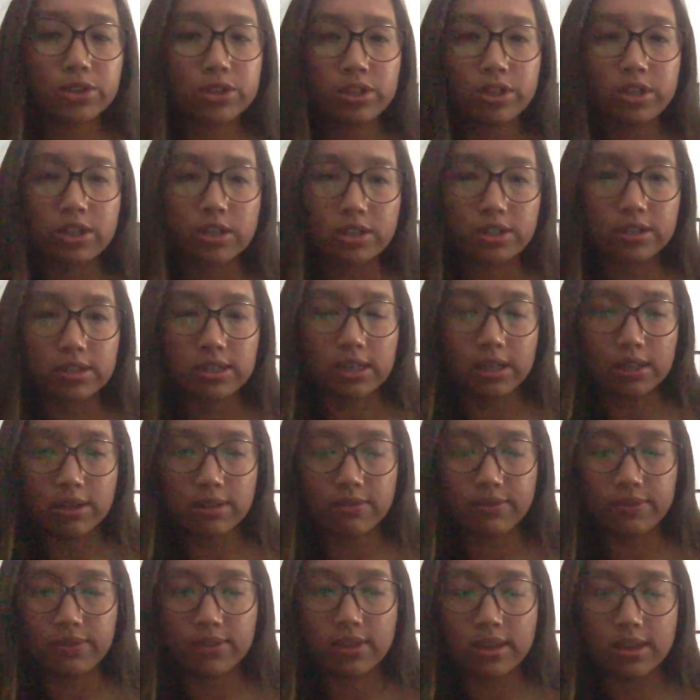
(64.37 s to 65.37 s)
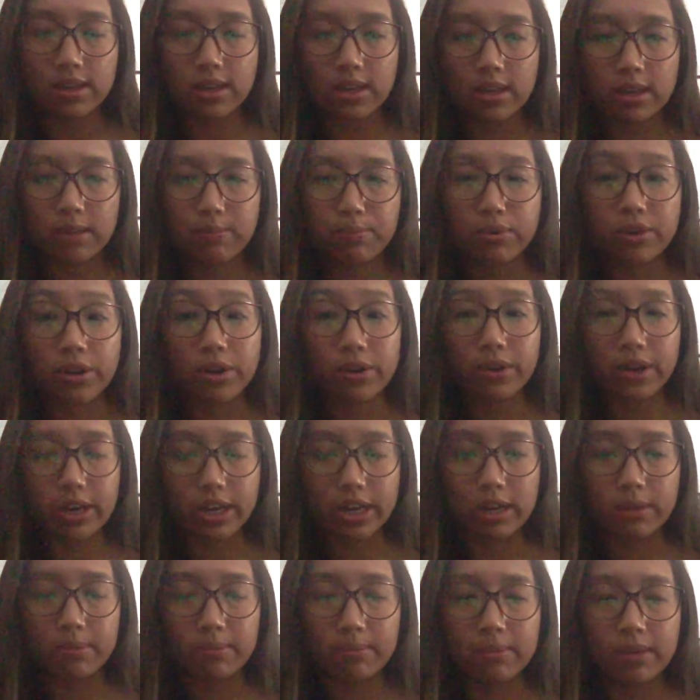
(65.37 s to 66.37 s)
two years of the
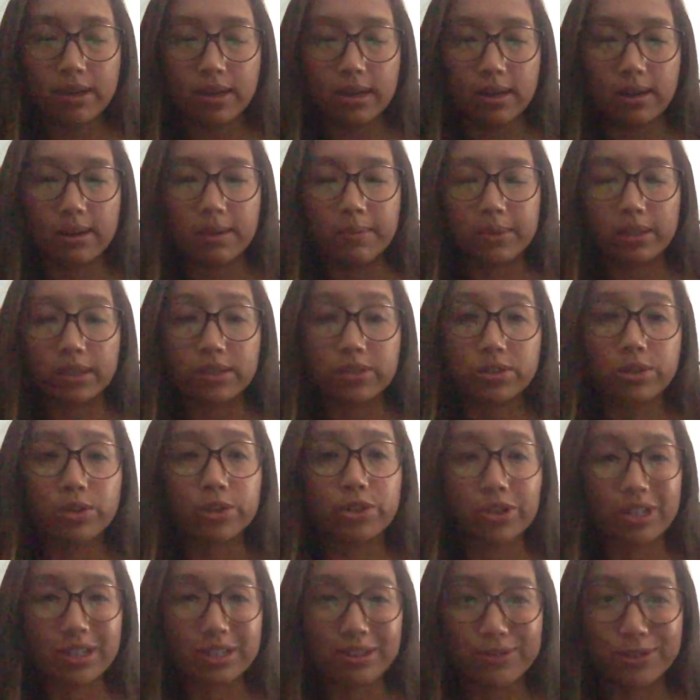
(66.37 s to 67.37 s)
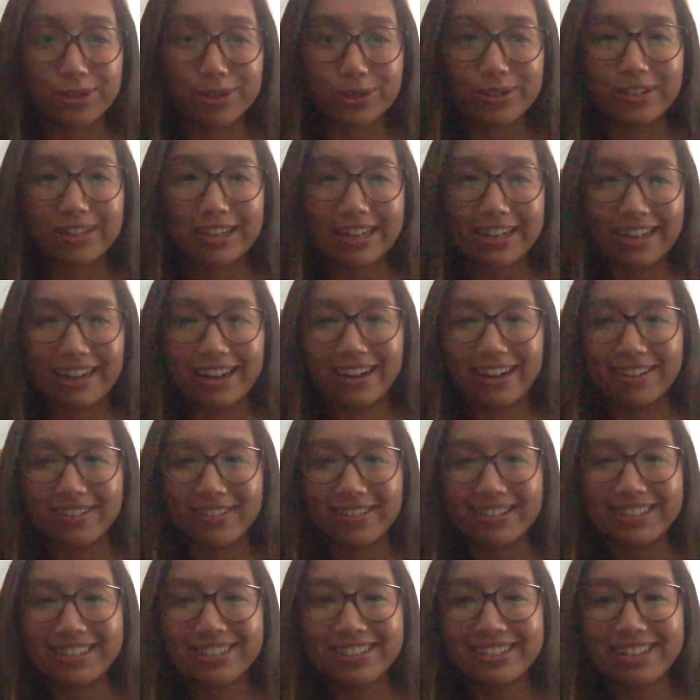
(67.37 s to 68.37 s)
program, um, unless you're a transfer student like I
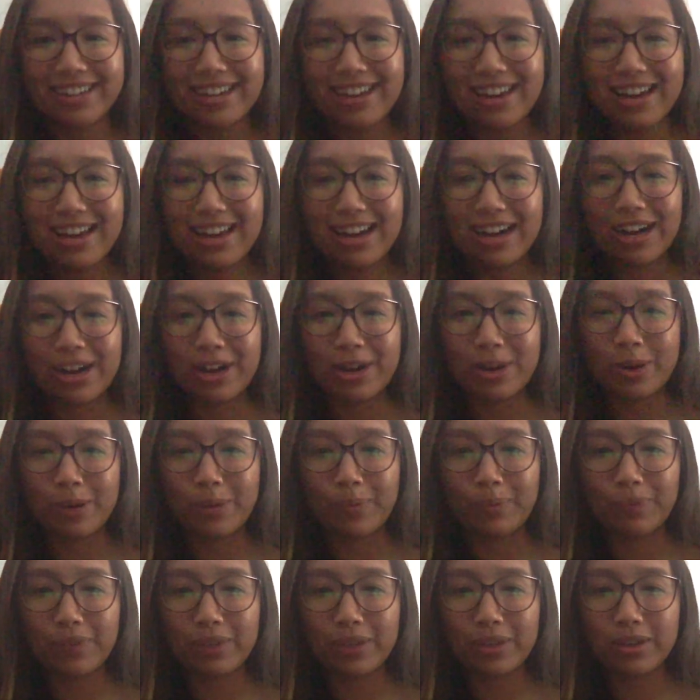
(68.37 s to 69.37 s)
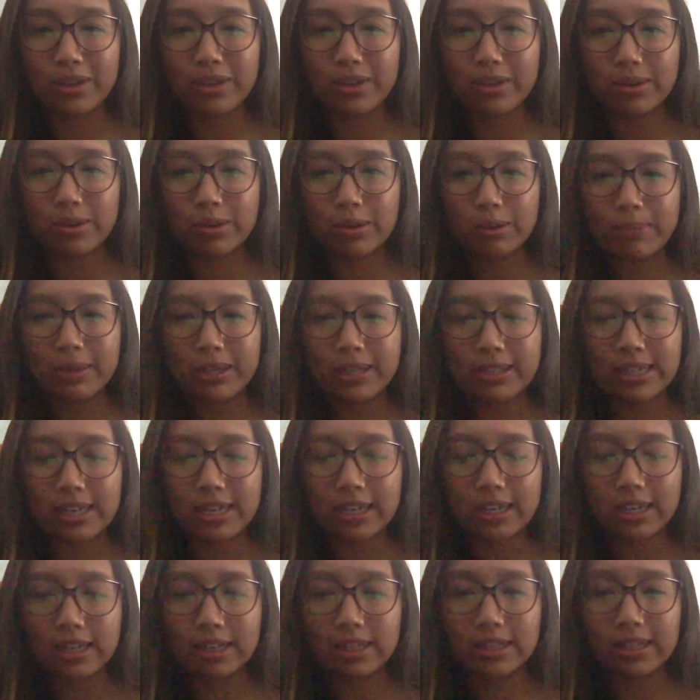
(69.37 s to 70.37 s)
was, um, you'll be
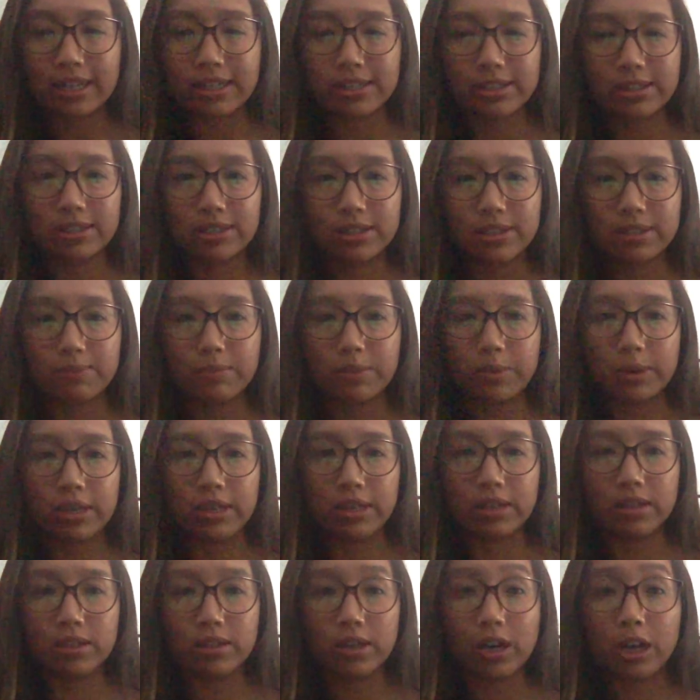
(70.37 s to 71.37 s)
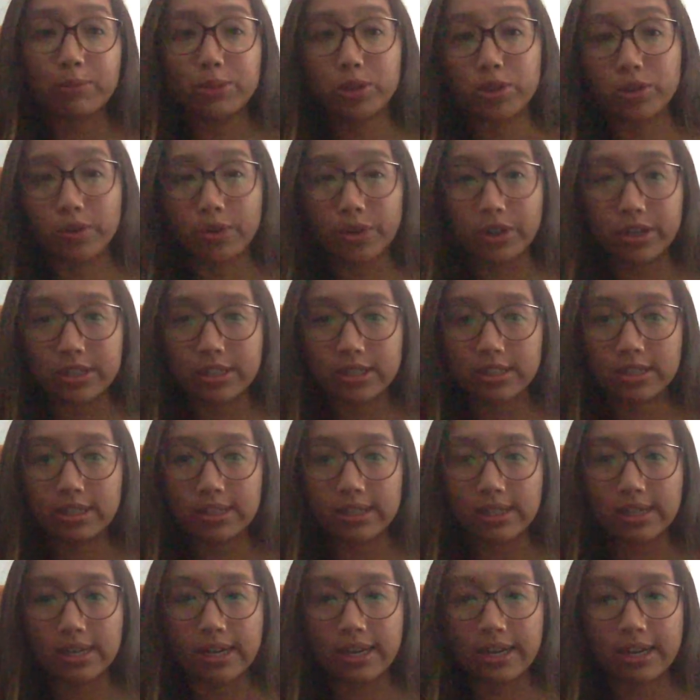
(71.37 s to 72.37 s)
taking classes in object-oriented
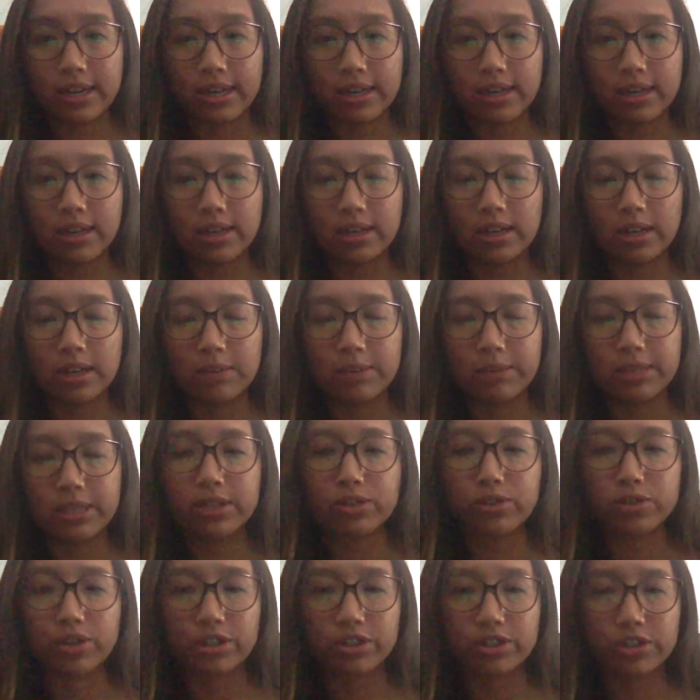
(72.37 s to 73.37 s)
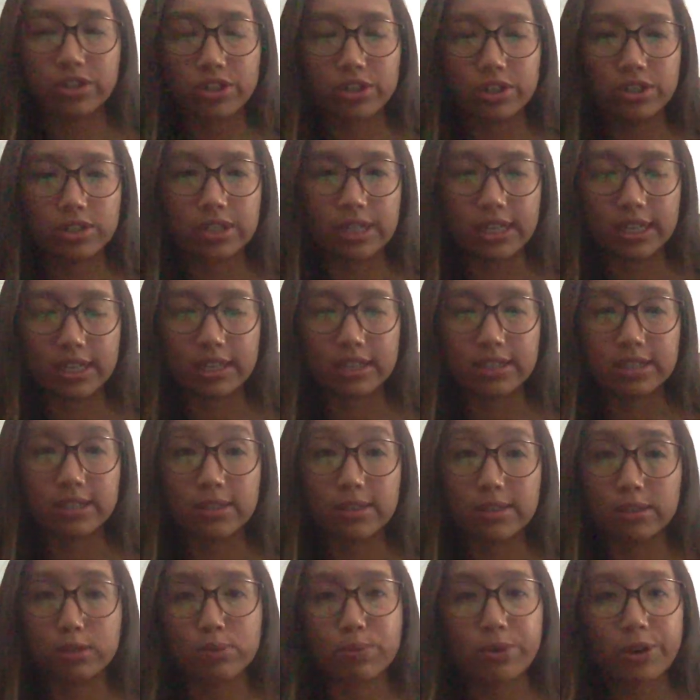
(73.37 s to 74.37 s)
design, um, data structures, and
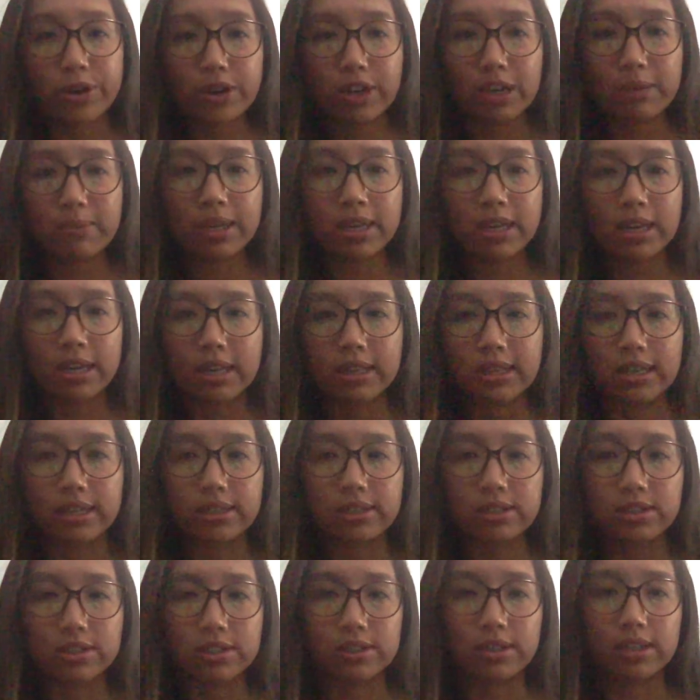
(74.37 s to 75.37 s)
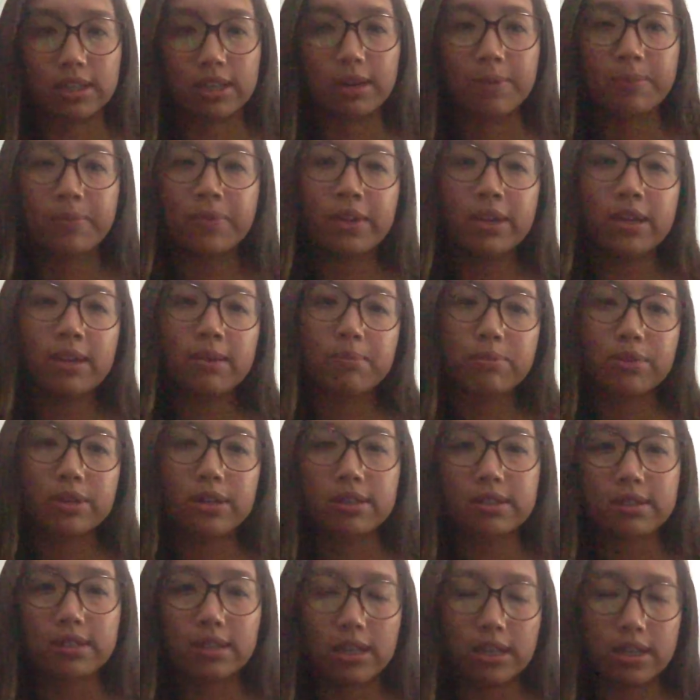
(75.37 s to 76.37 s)
systems programming, and that's just like
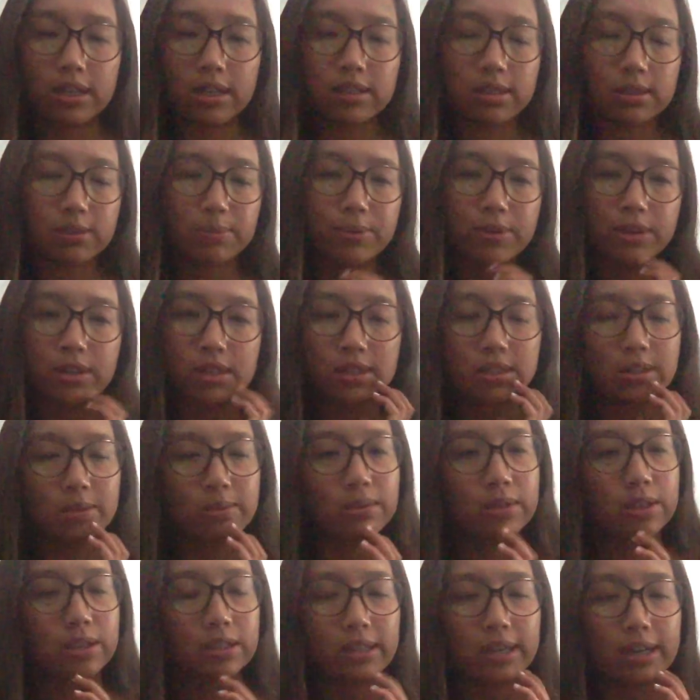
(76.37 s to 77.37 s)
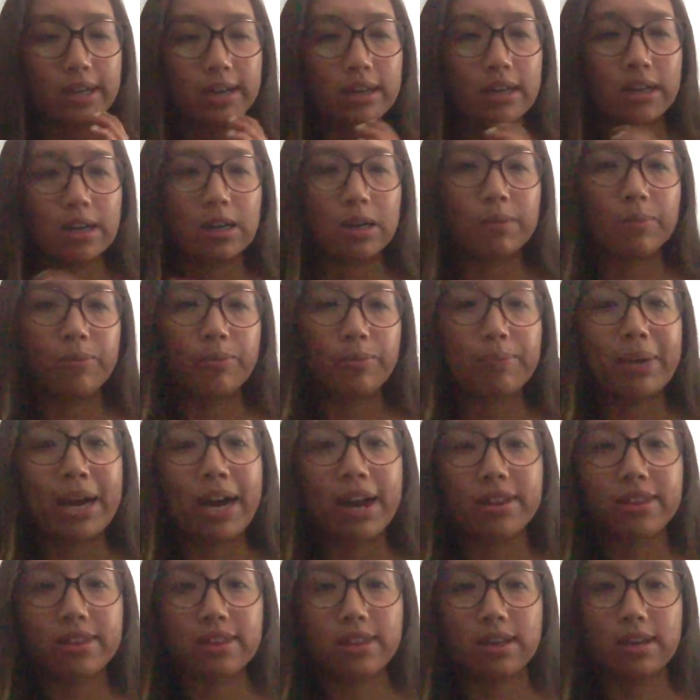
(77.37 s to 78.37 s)
pretty and it's a pretty similar like um,
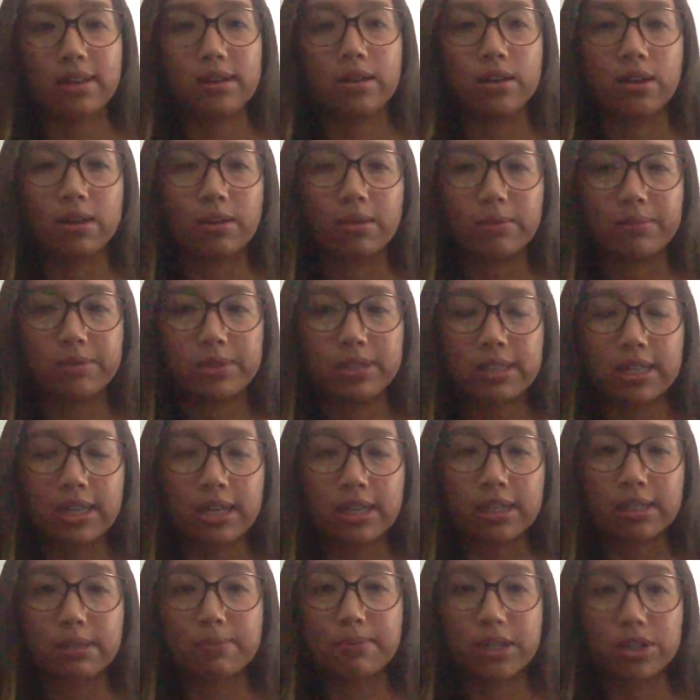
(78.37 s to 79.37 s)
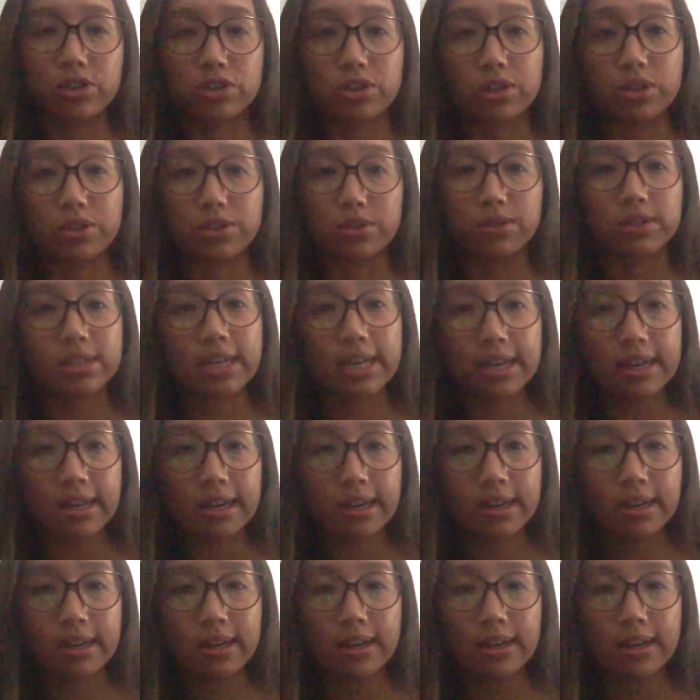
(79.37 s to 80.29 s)
path that um, CS majors also take.